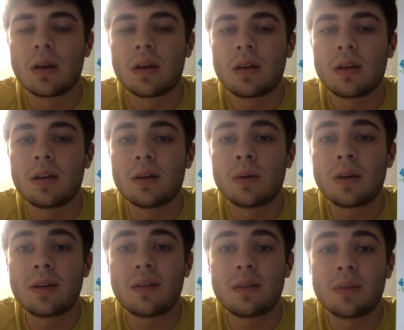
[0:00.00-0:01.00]
Here we
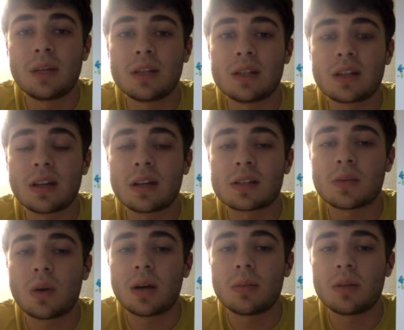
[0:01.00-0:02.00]
have the basic
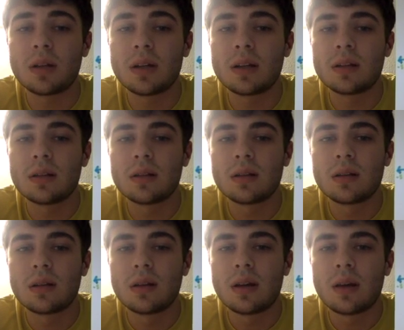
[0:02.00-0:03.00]
xy plane,
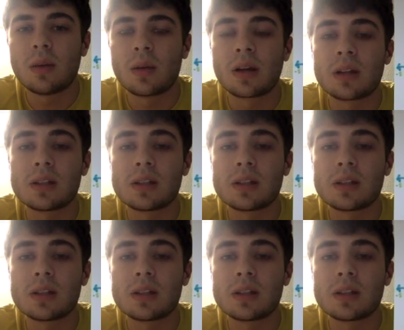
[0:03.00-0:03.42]
and we're going to